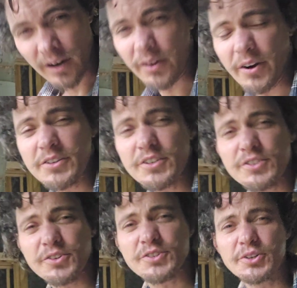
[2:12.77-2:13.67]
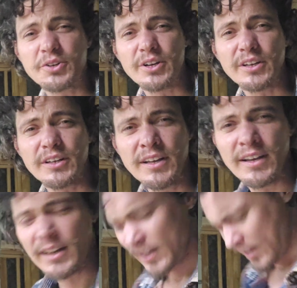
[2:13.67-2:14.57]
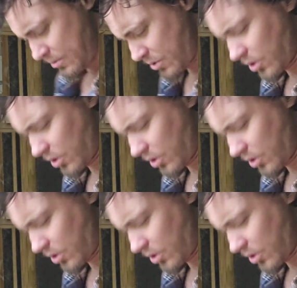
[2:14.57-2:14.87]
Our onions are still cooking. I